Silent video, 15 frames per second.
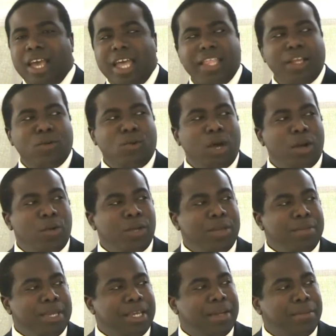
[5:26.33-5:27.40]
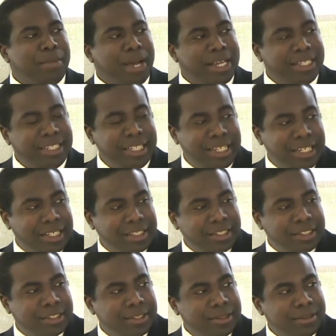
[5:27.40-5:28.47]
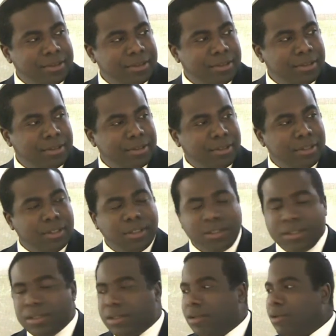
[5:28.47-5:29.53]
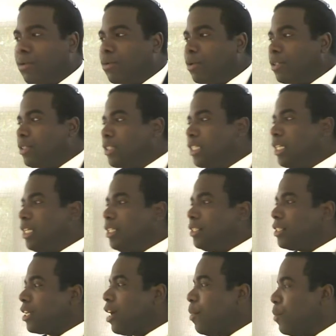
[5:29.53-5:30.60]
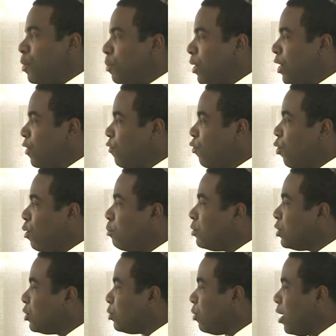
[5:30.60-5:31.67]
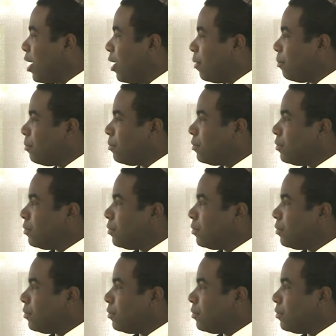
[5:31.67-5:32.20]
And then what do we mean by deeds? Well, deeds come in many forms as well.